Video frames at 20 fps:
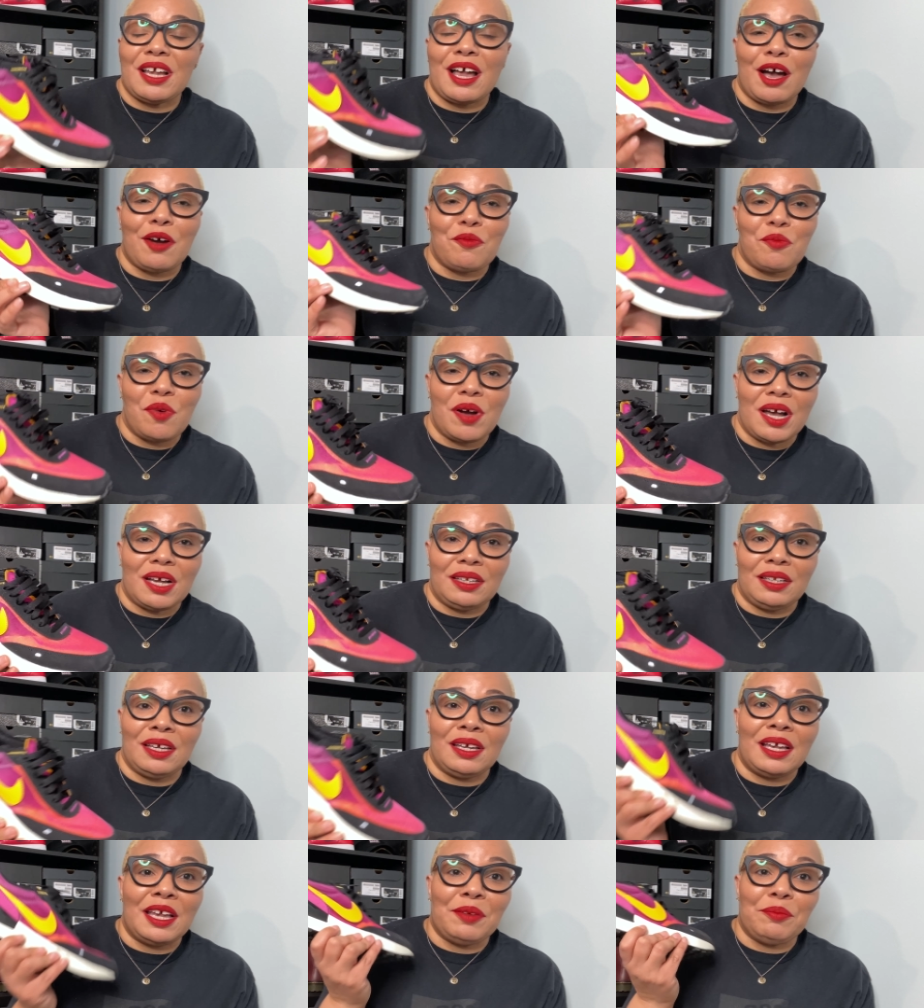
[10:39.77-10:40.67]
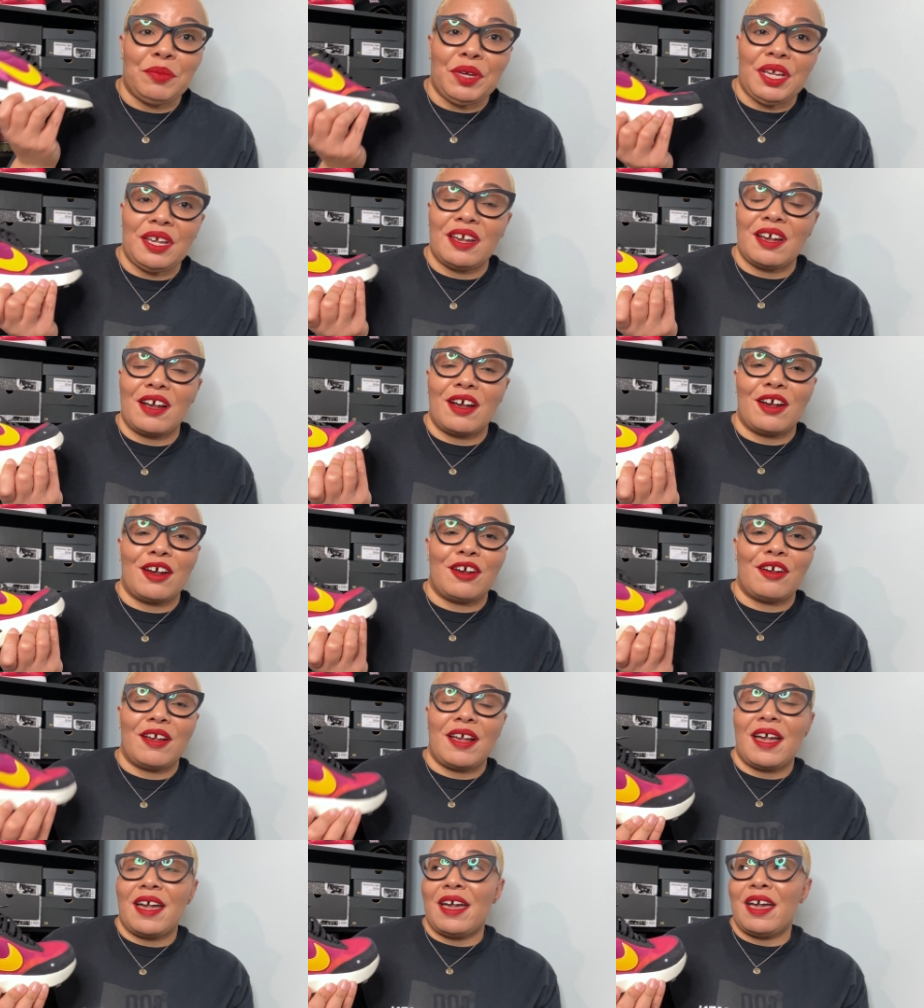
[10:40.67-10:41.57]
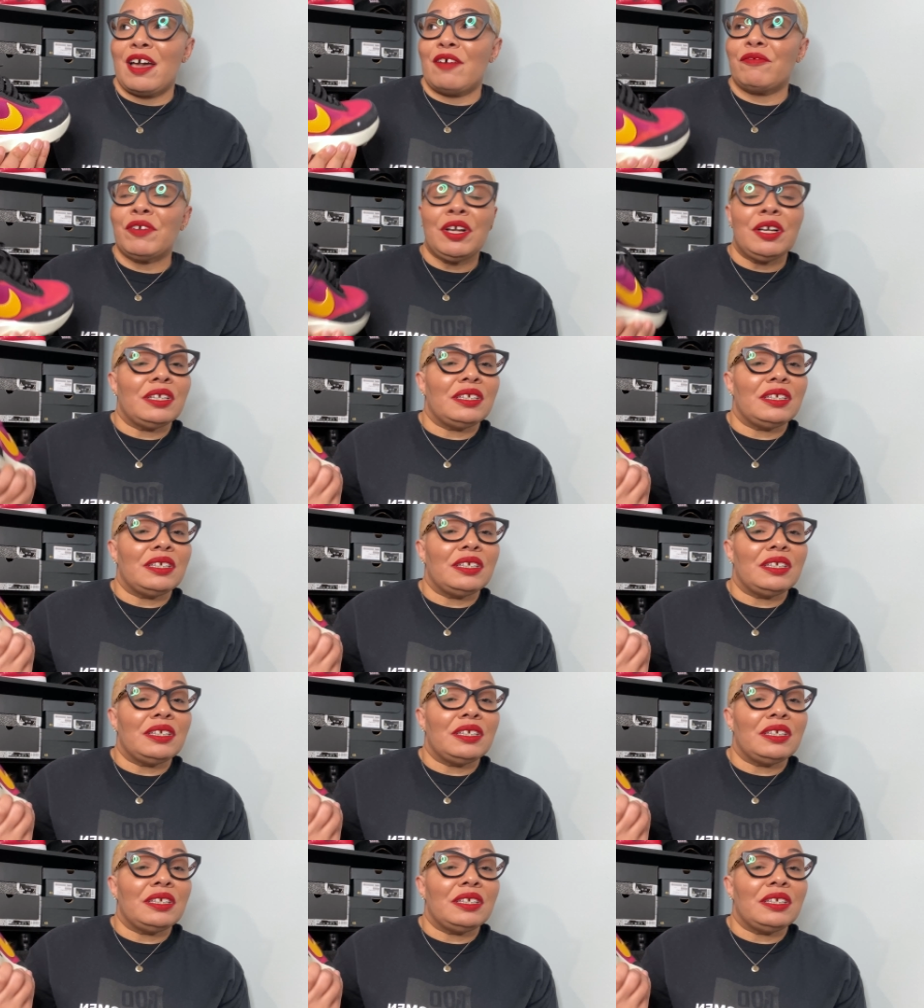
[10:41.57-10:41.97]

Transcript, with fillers: I want it and me and her have